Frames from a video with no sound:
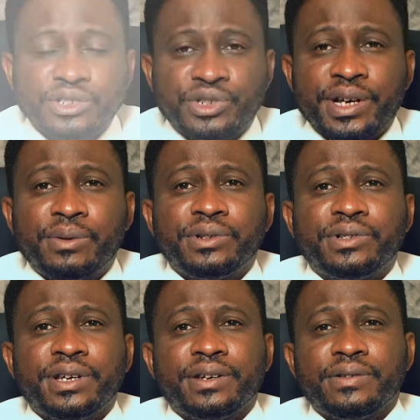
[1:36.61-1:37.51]
Today, I want to
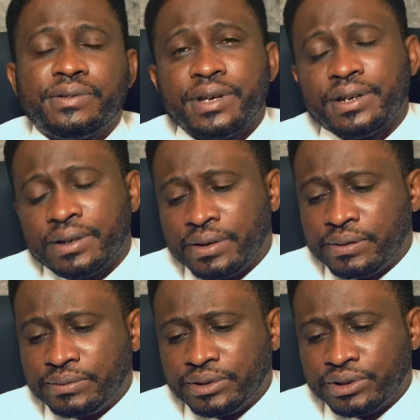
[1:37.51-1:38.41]
take
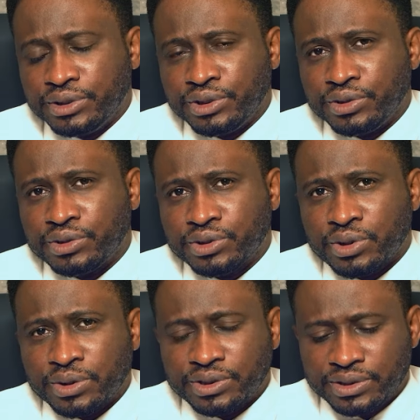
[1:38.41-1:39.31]
the
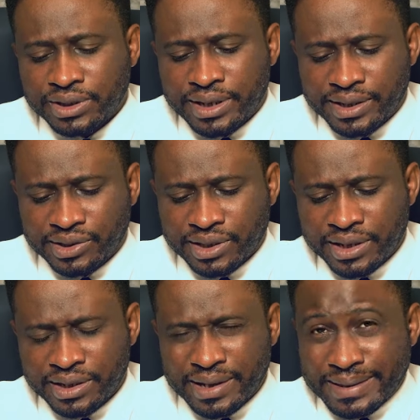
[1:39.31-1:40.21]
thought that I
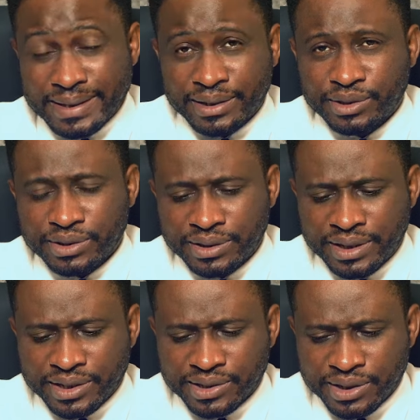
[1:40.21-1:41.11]
started, I think
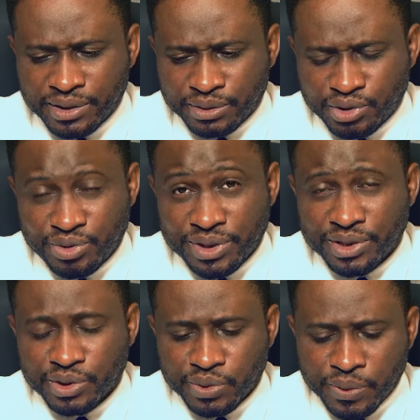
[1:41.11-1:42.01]
yesterday or 2
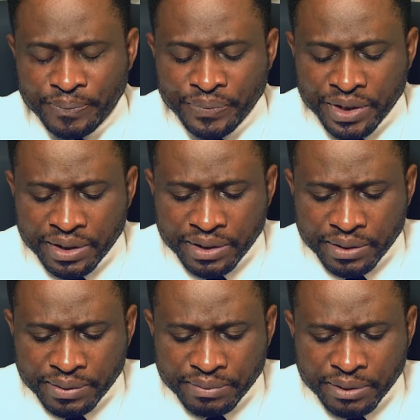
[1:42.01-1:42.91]
days ago,
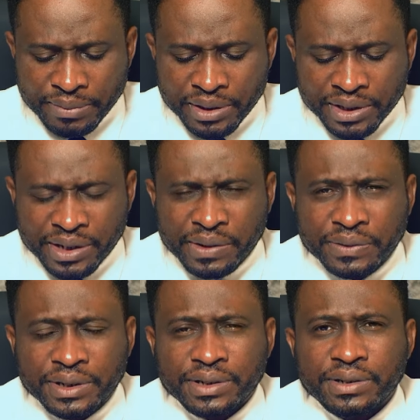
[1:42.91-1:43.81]
about how
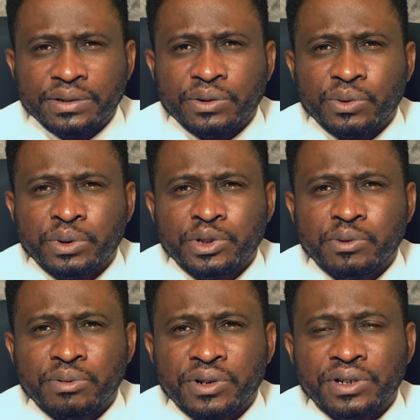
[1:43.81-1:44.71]
that the Holy
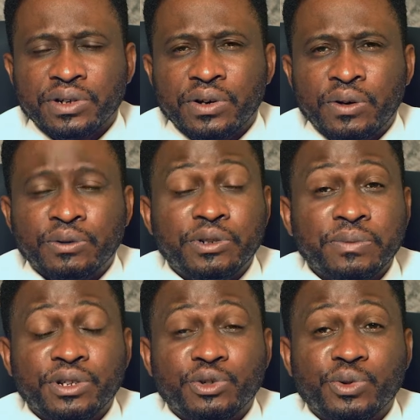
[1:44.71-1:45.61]
Spirit
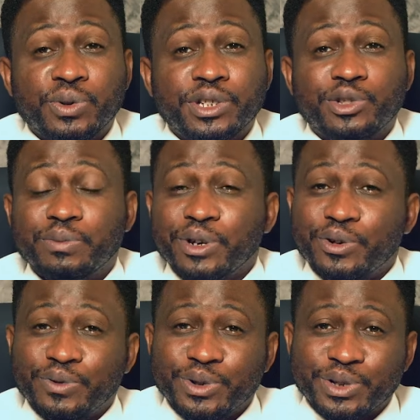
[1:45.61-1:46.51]
ultimate goal is to make
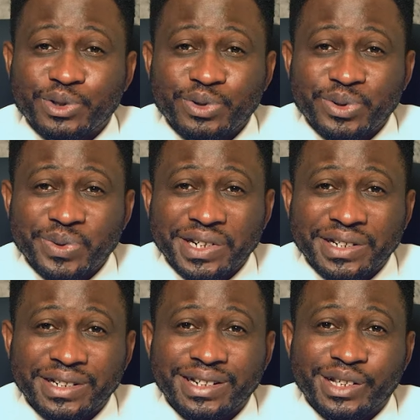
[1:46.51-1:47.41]
of you a soul
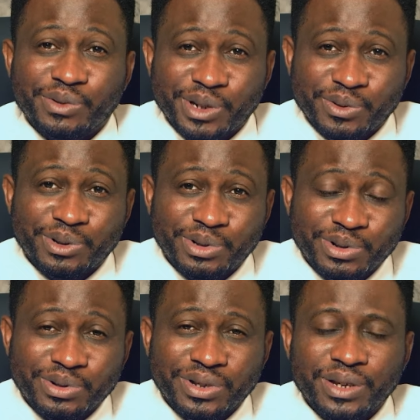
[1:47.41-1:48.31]
winner. That's what he wants
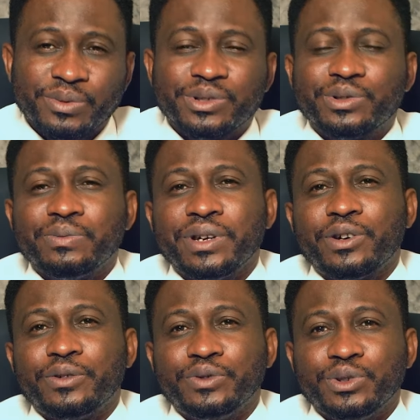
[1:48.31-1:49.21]
to do. He wants to
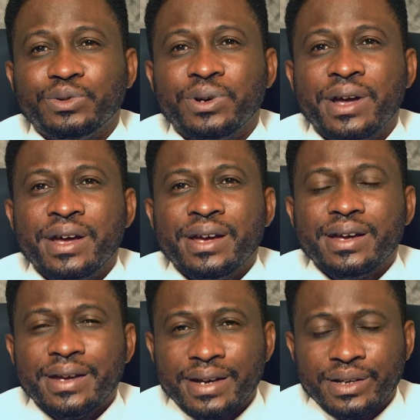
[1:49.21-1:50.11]
make of you
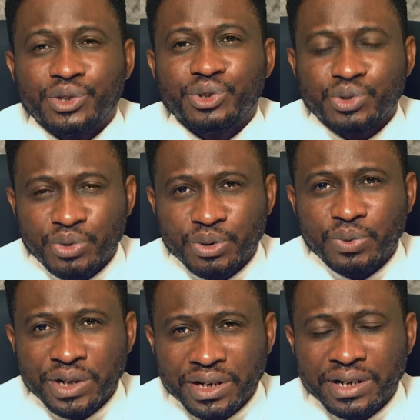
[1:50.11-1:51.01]
a soul
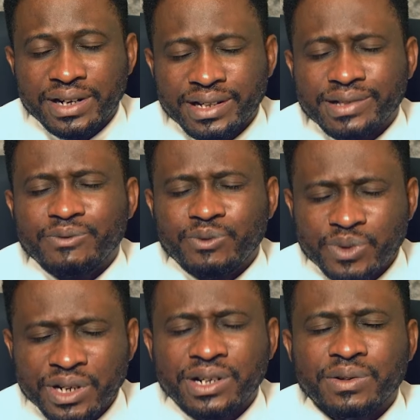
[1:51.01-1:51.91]
winner. That's
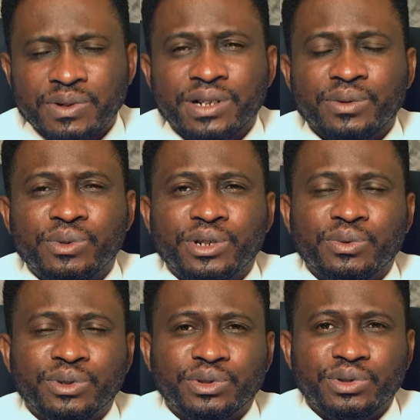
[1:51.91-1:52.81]
really, really what he
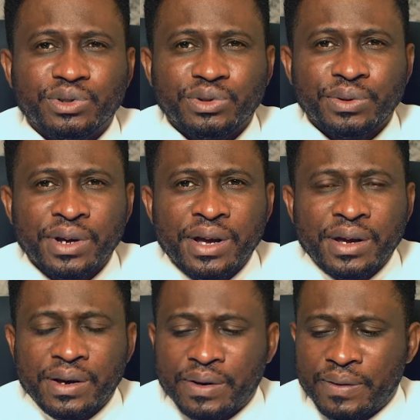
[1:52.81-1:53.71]
wants to do.
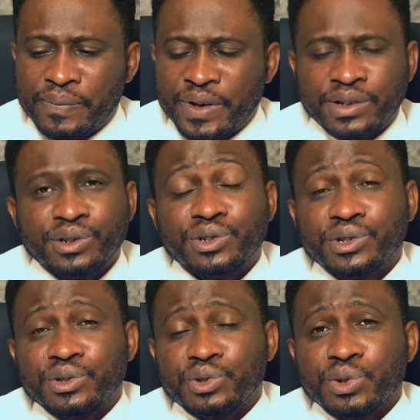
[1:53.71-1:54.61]
And not
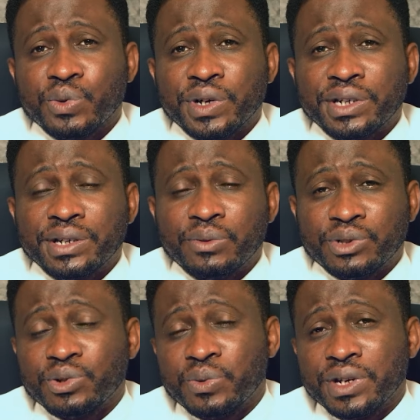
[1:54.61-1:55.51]
just a soul
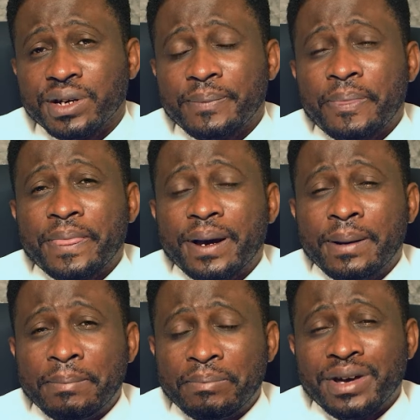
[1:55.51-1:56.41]
winner,
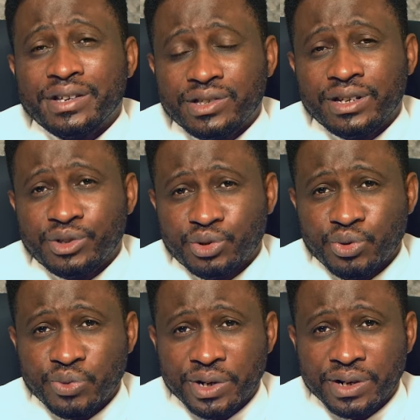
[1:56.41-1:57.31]
a master
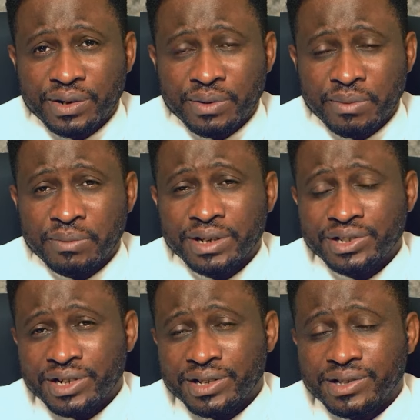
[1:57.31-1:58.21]
soul winner. Remember
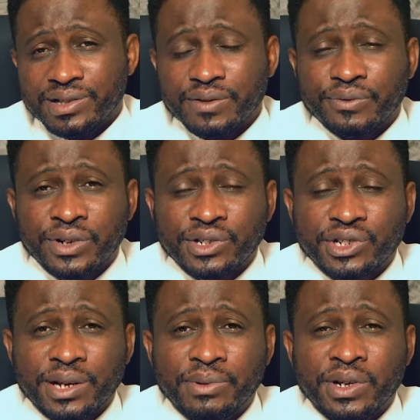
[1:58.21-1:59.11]
in Genesis, the first
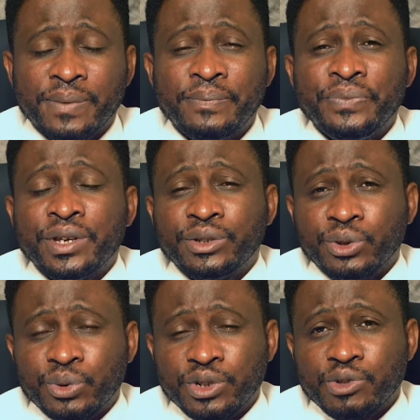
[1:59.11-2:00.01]
chapter,
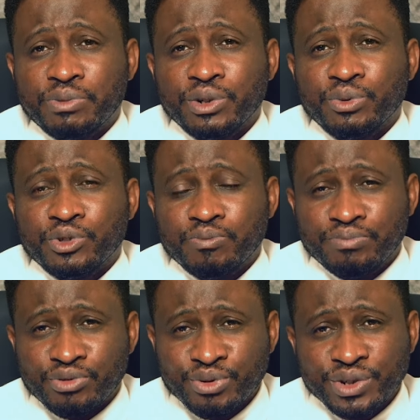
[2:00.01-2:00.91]
the Holy Spirit was
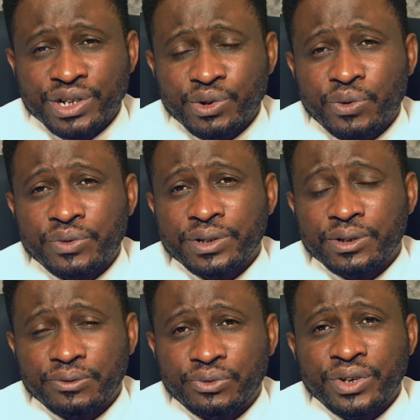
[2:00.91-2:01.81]
brooding over
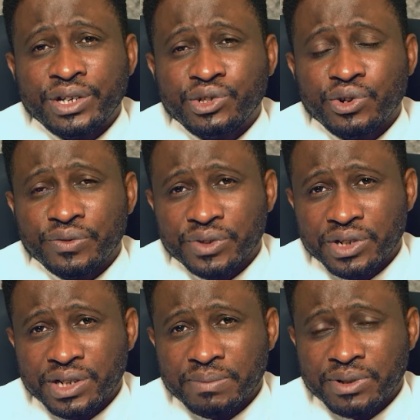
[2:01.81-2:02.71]
the face of the
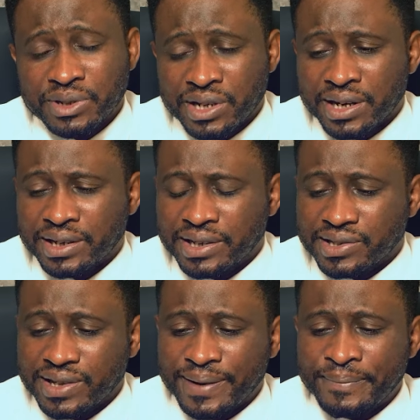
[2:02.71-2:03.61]
deep, the
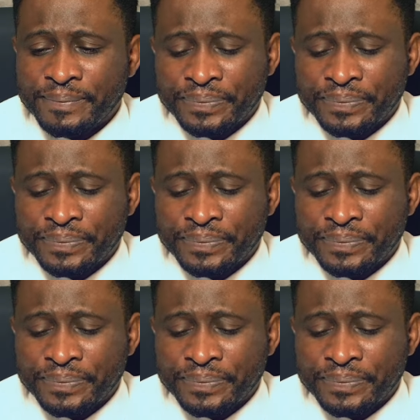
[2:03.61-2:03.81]
darkness there.